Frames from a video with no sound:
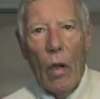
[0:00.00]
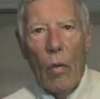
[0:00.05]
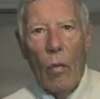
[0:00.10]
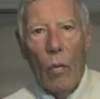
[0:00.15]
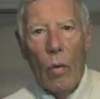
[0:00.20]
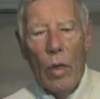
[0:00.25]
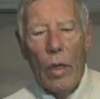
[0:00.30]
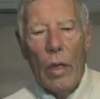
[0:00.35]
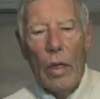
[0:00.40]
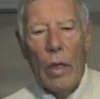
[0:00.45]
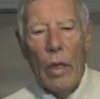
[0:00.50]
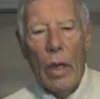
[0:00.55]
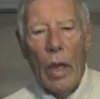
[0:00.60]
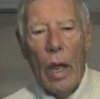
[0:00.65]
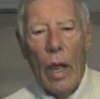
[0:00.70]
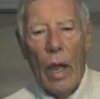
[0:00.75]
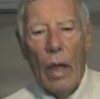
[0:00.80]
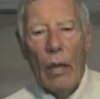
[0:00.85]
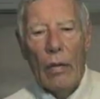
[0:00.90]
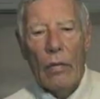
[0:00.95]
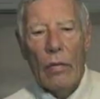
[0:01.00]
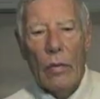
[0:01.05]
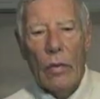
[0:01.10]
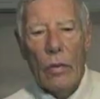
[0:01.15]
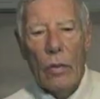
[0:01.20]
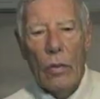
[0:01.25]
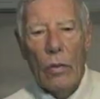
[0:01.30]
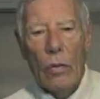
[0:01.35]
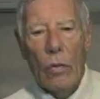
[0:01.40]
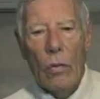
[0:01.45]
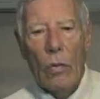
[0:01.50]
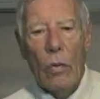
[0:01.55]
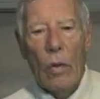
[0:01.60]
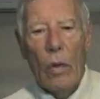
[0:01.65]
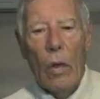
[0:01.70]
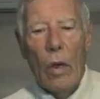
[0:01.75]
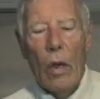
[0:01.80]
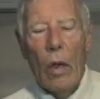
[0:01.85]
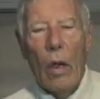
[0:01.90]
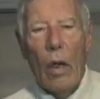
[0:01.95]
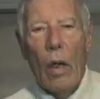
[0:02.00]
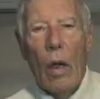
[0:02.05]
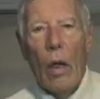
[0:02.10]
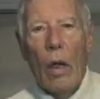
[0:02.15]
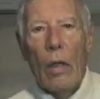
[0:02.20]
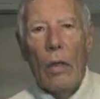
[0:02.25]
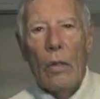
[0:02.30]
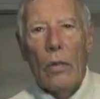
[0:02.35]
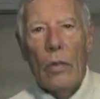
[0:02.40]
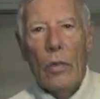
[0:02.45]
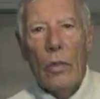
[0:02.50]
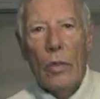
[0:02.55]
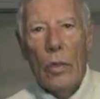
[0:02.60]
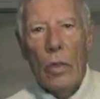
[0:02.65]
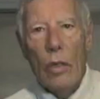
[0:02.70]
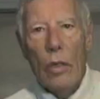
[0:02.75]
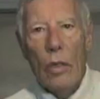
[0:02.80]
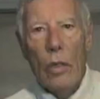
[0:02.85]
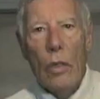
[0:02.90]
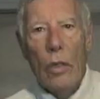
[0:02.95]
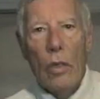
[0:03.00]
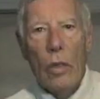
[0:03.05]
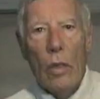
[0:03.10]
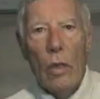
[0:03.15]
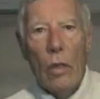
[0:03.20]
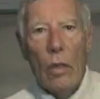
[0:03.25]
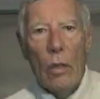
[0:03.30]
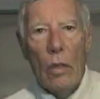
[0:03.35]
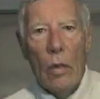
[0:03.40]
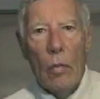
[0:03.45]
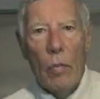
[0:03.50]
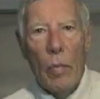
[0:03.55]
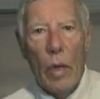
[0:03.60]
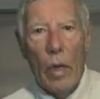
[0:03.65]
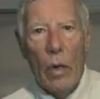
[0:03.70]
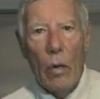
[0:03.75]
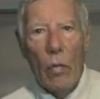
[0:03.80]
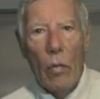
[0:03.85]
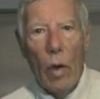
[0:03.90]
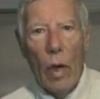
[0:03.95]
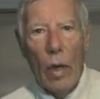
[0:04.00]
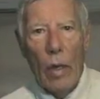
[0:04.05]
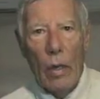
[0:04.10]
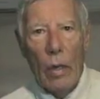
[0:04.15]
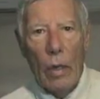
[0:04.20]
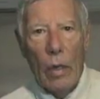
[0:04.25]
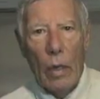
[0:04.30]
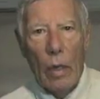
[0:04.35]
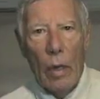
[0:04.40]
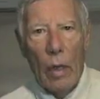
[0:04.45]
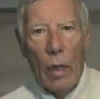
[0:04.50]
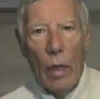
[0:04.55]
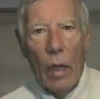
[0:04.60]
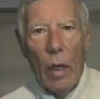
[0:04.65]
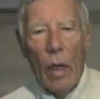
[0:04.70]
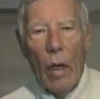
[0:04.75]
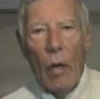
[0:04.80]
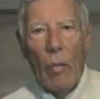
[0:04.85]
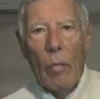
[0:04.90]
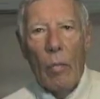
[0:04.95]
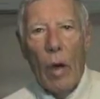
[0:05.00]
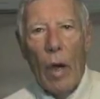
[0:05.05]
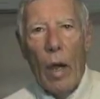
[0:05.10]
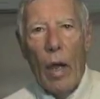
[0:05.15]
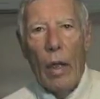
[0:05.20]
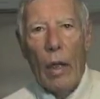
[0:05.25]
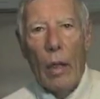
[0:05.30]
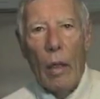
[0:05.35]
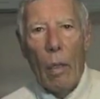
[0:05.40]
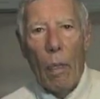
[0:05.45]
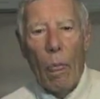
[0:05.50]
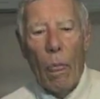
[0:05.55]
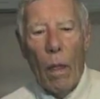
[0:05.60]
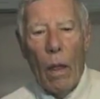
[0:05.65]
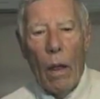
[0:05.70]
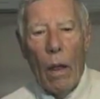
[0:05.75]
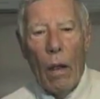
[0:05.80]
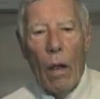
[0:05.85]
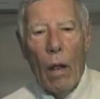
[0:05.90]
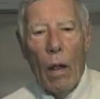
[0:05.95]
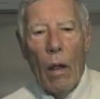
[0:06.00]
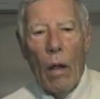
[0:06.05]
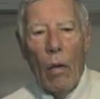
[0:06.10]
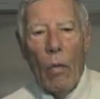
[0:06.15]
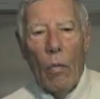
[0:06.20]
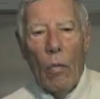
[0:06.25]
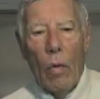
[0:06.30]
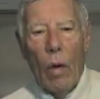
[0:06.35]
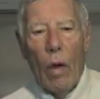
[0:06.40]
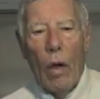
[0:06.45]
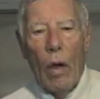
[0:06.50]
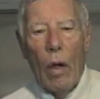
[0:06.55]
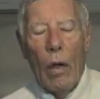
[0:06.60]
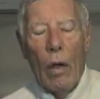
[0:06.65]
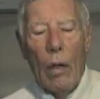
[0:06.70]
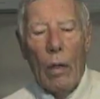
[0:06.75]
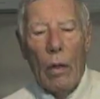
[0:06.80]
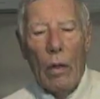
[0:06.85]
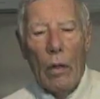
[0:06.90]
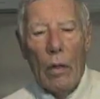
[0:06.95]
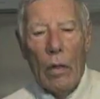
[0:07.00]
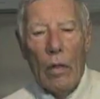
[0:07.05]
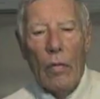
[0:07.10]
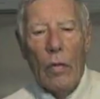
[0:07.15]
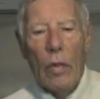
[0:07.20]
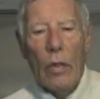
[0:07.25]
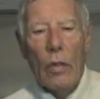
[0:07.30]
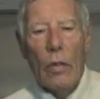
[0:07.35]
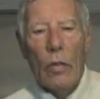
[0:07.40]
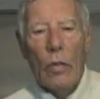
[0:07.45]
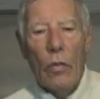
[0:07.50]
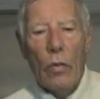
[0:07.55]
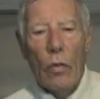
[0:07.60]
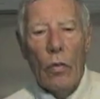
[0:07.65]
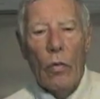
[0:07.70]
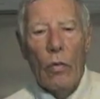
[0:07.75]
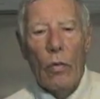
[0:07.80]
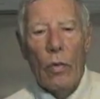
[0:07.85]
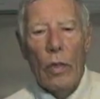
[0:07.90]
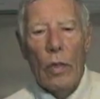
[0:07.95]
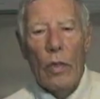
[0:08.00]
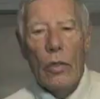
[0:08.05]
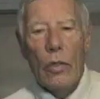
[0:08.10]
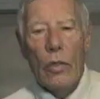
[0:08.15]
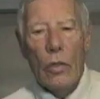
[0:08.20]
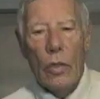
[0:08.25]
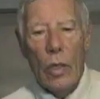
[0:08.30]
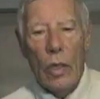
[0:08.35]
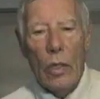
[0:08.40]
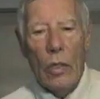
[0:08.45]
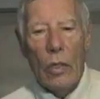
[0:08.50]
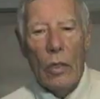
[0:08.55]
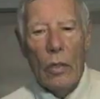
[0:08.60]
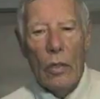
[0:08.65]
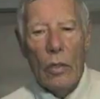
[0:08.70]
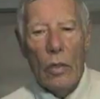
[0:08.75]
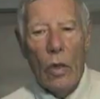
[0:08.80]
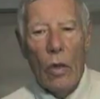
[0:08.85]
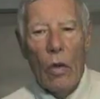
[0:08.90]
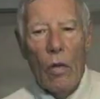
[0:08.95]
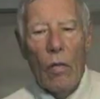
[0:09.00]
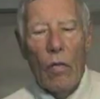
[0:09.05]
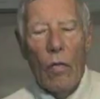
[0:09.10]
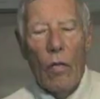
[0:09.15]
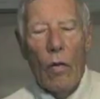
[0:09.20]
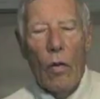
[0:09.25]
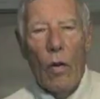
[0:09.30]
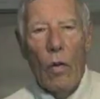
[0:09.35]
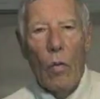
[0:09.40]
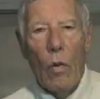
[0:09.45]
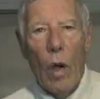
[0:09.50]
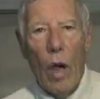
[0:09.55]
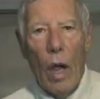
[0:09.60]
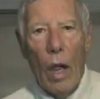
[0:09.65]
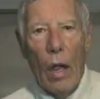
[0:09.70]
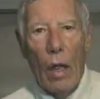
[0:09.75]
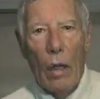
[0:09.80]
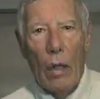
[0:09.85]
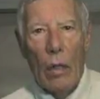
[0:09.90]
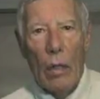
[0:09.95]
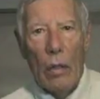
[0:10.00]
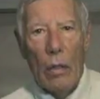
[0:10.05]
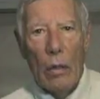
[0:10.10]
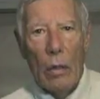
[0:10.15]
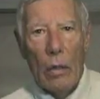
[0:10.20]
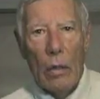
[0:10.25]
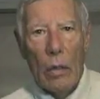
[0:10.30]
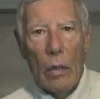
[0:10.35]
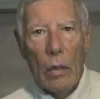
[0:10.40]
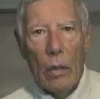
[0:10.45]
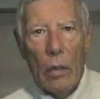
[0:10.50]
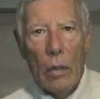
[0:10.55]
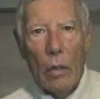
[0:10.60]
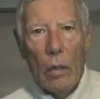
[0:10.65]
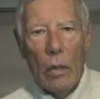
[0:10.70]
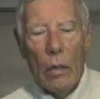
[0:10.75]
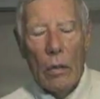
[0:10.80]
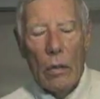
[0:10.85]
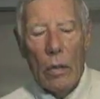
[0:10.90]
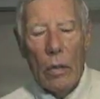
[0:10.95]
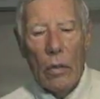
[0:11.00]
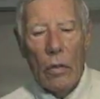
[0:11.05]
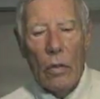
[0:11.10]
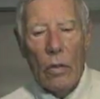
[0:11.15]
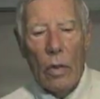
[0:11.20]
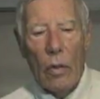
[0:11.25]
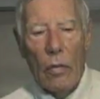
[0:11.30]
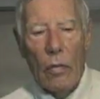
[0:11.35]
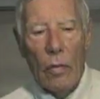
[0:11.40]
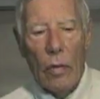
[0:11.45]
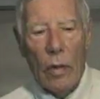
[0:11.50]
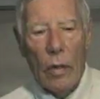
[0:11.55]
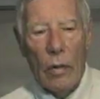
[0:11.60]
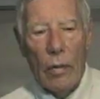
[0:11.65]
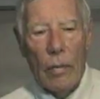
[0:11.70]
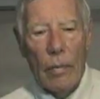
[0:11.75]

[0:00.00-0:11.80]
We have to see the better way by living through these things for a while, to the suffering.